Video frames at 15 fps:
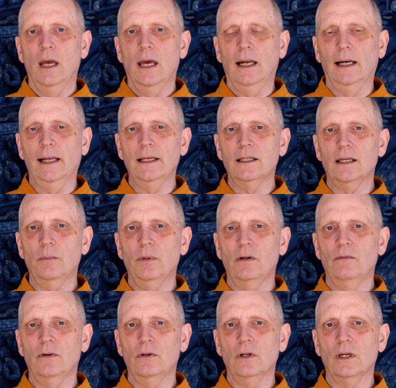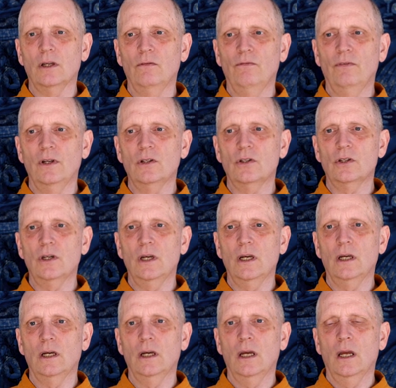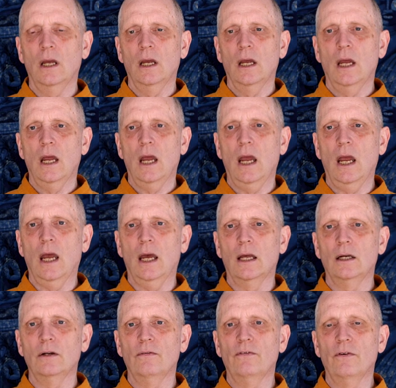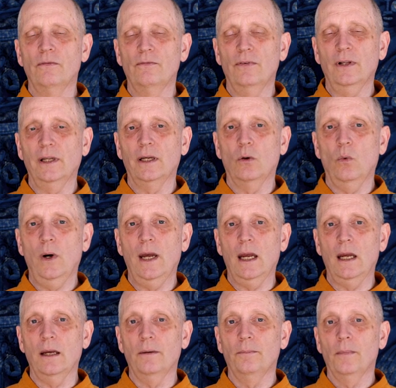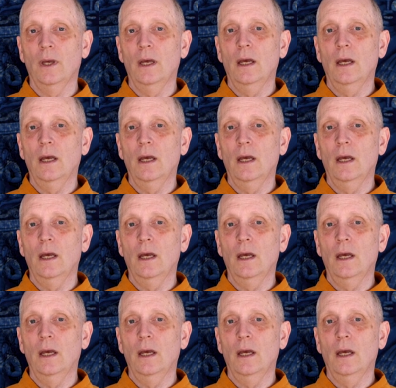And it lights up in a very convincing and fulfilling way.